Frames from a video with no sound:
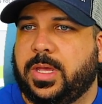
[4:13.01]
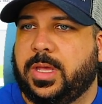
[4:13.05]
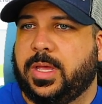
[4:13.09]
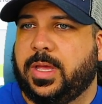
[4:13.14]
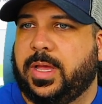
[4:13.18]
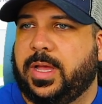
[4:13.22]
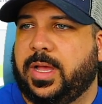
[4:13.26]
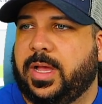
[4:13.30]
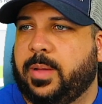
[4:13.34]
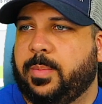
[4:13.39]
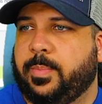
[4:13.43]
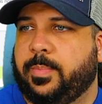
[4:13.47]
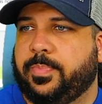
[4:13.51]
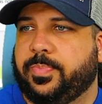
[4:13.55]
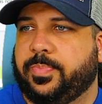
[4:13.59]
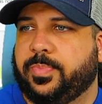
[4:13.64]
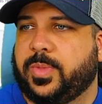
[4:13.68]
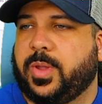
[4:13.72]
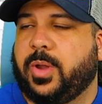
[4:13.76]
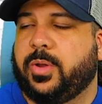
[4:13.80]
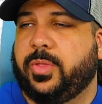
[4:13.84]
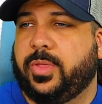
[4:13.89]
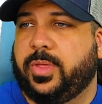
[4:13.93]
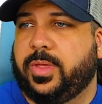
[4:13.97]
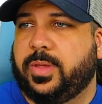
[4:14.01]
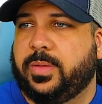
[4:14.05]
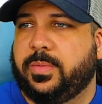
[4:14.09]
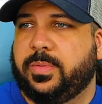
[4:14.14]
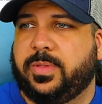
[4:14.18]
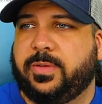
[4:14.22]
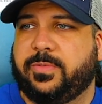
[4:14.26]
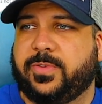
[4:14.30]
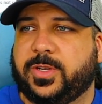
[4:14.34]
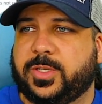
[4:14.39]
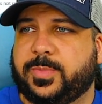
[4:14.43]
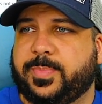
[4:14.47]
or
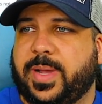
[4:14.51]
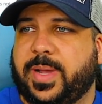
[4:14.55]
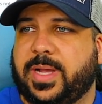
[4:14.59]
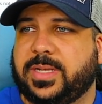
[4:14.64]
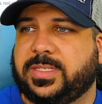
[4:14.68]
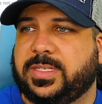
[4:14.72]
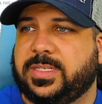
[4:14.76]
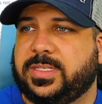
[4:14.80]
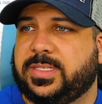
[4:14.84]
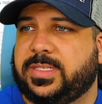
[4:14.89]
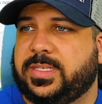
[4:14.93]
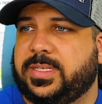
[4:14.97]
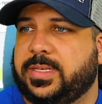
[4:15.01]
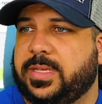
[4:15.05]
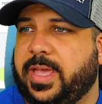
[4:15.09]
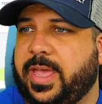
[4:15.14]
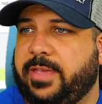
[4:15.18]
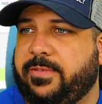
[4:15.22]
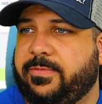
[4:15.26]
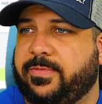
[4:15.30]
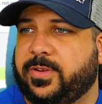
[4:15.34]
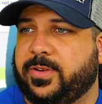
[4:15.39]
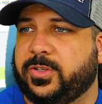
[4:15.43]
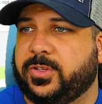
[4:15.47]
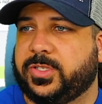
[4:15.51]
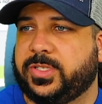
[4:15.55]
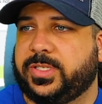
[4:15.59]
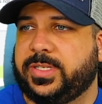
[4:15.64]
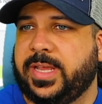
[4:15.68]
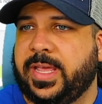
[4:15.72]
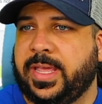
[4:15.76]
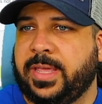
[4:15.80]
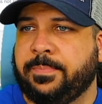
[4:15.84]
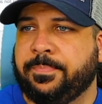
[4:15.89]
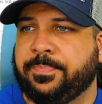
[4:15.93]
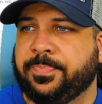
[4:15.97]
the first box is, hey, first
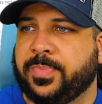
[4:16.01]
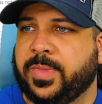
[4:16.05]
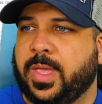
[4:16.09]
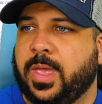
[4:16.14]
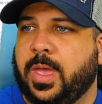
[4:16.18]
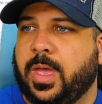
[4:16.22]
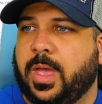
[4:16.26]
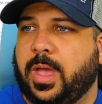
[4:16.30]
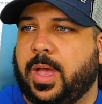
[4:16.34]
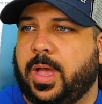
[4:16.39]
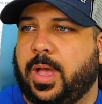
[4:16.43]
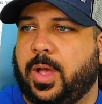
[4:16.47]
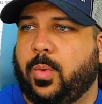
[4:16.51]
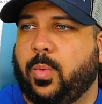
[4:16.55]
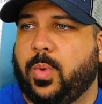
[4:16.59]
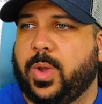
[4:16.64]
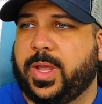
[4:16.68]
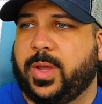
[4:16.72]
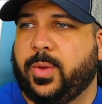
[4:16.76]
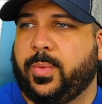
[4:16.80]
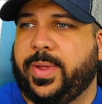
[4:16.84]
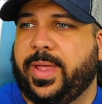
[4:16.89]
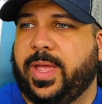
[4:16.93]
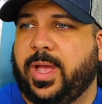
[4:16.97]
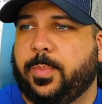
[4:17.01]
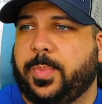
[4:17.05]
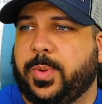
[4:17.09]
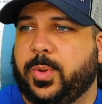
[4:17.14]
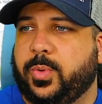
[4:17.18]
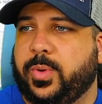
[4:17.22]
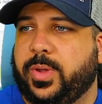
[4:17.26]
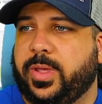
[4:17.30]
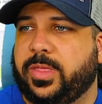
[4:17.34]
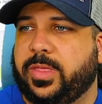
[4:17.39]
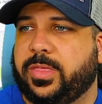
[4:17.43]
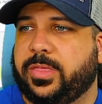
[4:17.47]
name, what can we help you
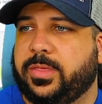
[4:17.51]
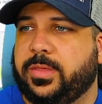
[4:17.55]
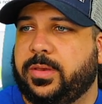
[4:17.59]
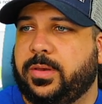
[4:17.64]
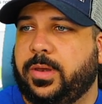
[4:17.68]
with?